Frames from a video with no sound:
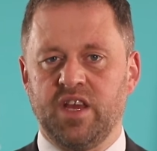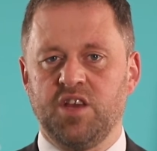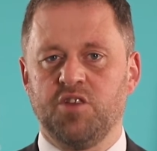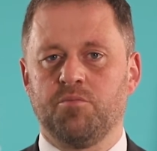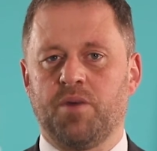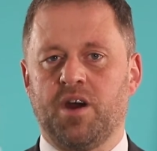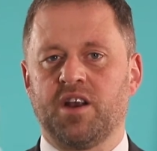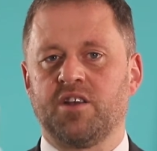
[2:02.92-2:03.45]

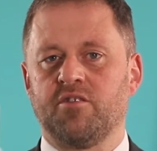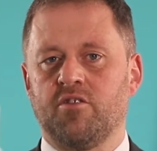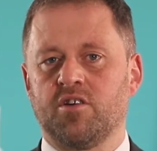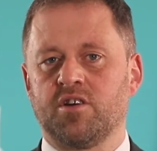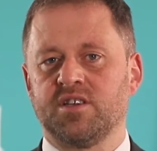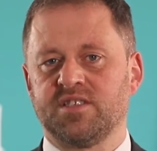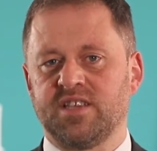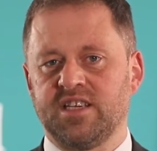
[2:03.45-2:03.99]
EU partner
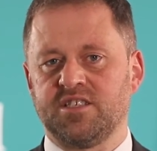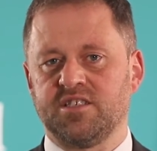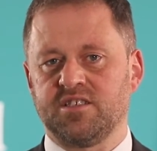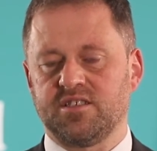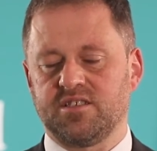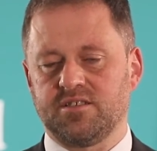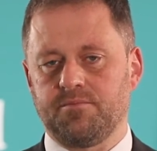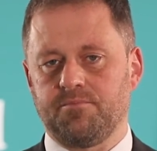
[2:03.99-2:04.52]

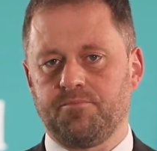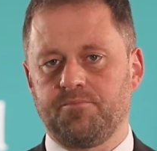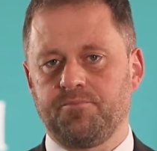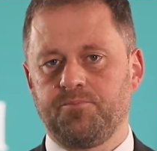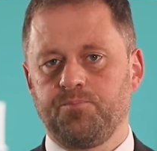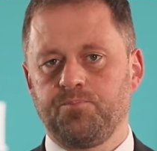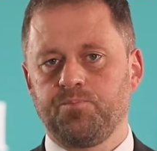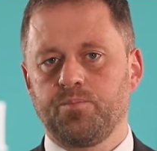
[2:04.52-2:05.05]
organisations.
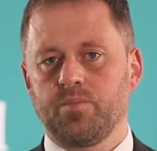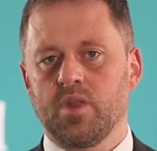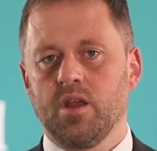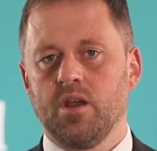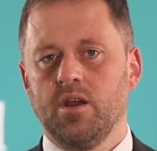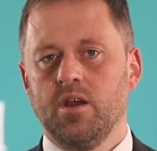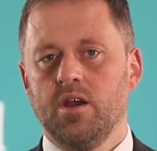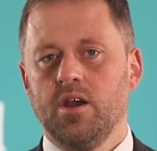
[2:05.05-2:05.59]

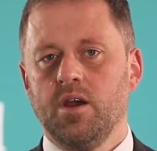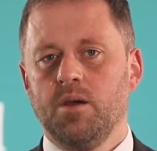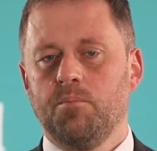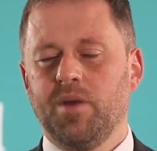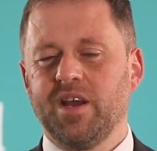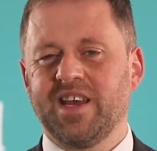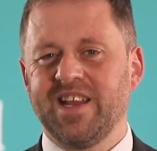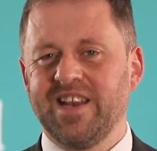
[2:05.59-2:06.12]

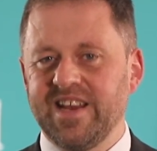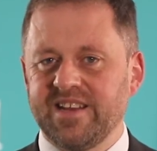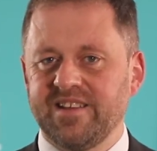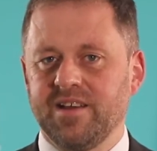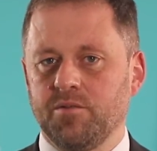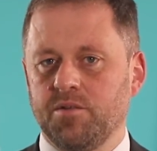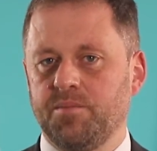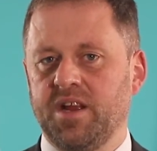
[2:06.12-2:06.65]
By
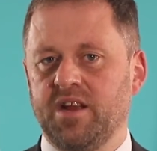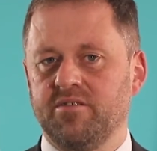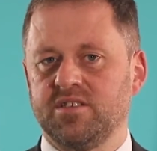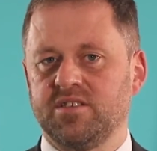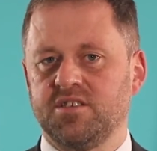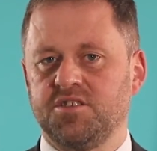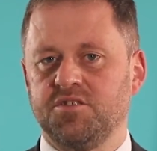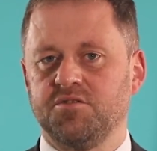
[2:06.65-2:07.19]
connecting with peer
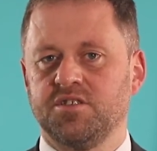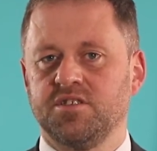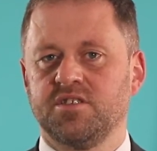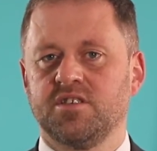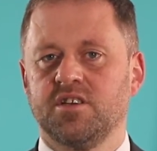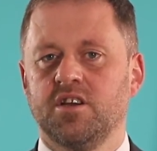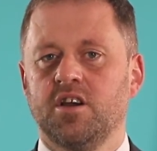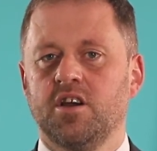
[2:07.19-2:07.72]

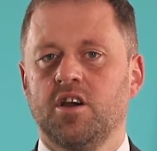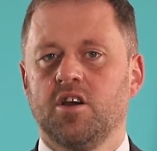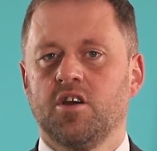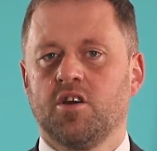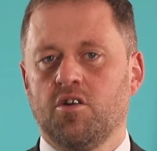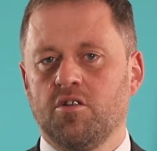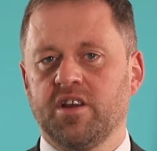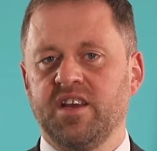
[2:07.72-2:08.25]
institutions,
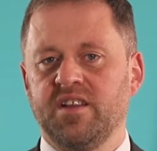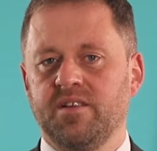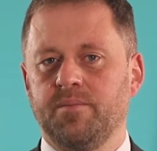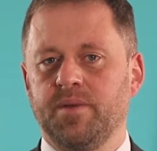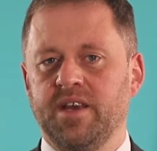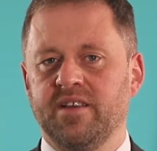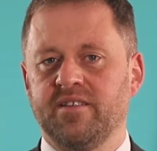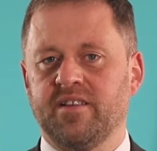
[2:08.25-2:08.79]
Cork
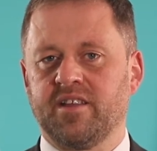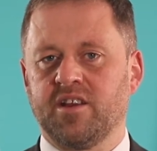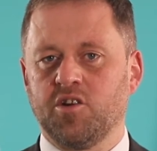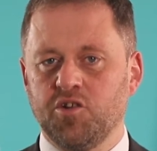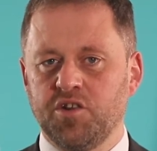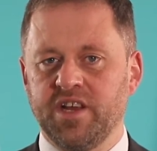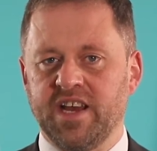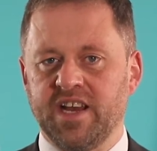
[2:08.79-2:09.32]
ETB is at the
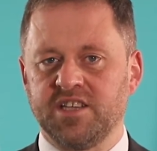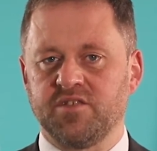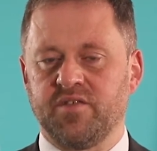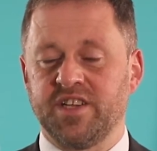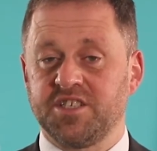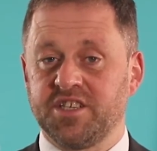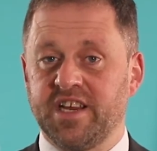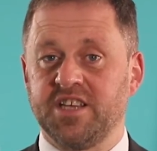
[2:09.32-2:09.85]
cutting edge of
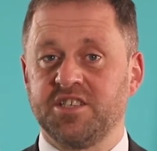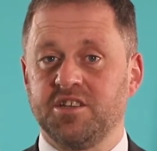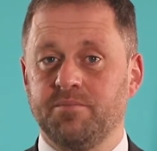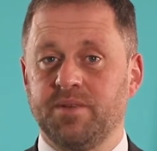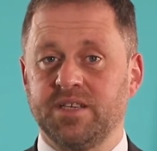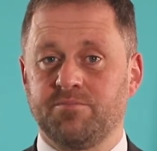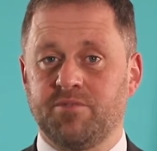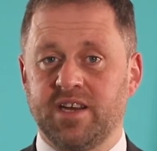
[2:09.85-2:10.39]
educational
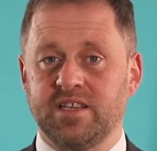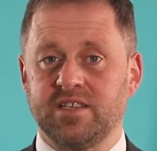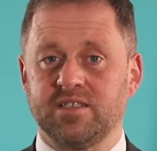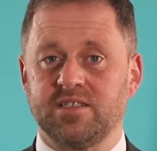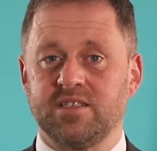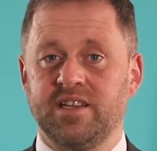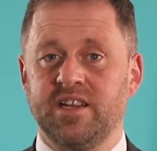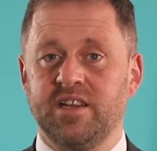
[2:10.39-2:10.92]
best
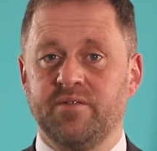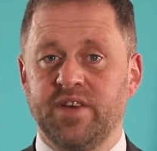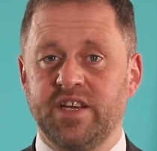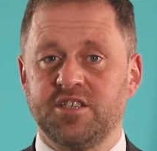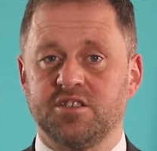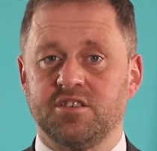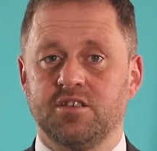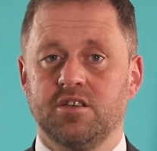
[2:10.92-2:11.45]
practice and
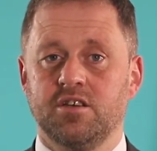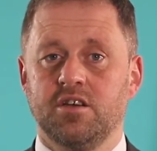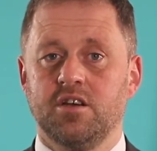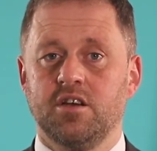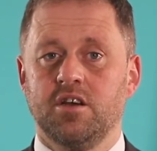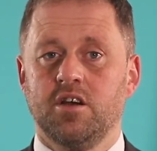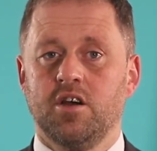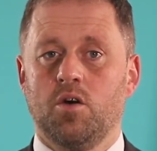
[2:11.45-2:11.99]
innovation,
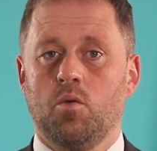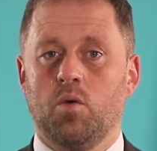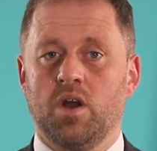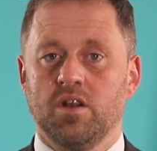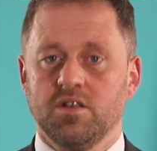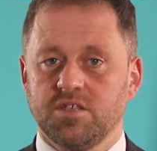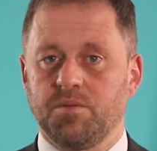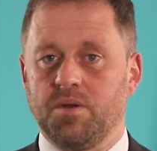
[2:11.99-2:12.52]
while
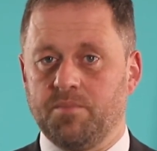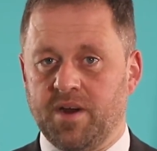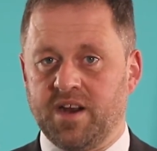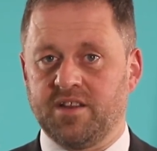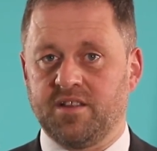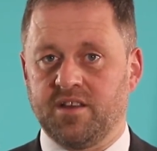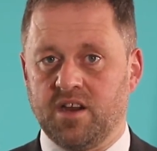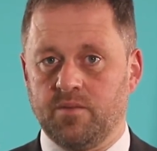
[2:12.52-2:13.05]
also being
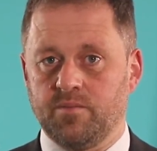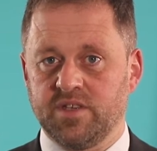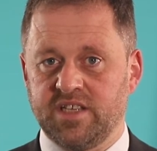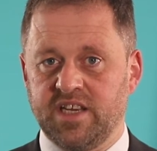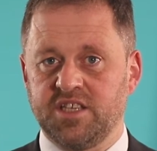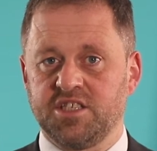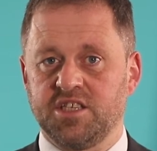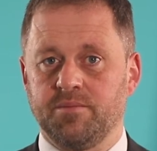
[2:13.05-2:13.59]
part of the
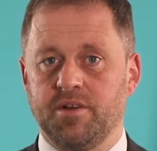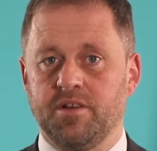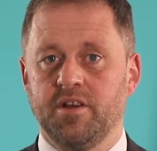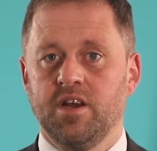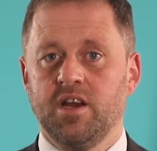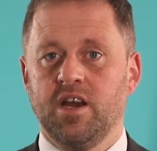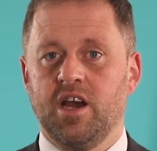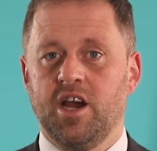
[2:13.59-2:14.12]
conversation about
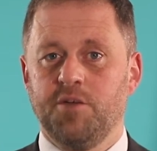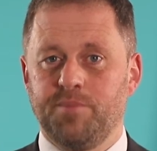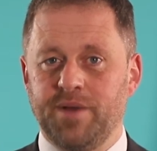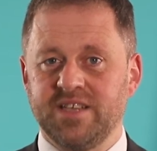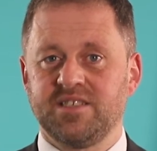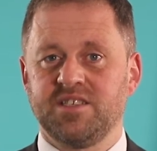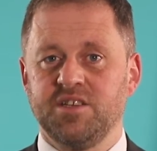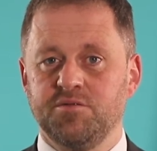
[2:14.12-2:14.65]
how
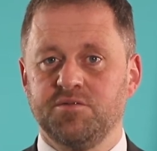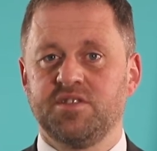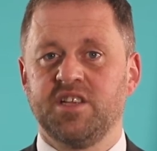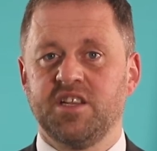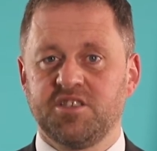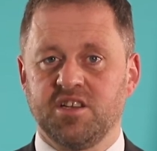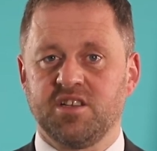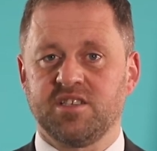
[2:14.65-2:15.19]
best to use
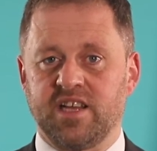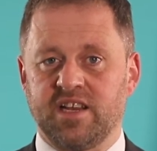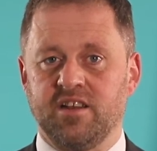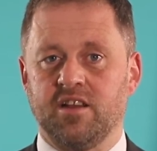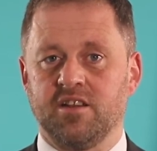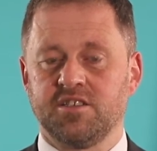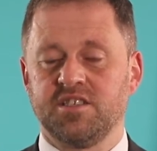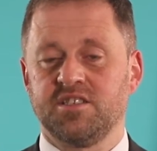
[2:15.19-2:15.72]
digital
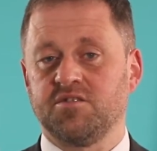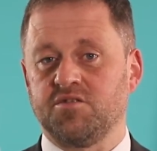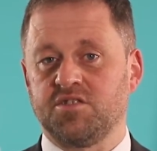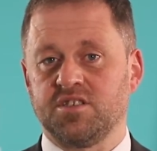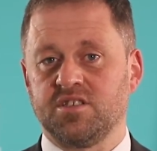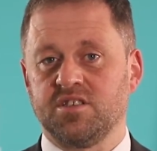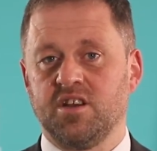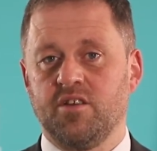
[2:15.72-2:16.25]
technologies such
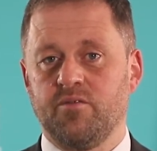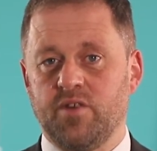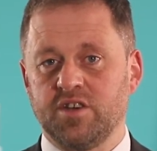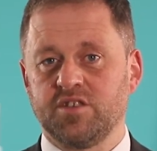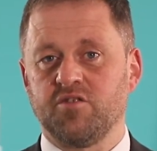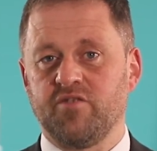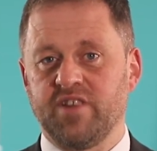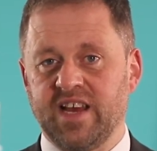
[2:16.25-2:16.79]
as
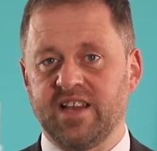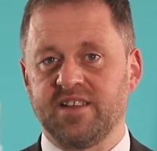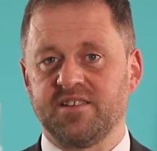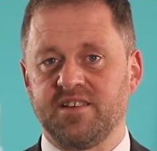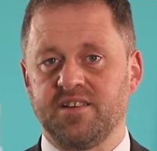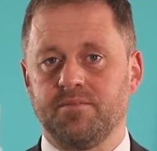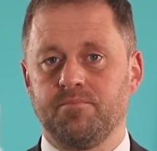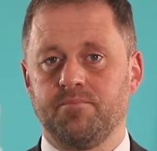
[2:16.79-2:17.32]
virtual reality.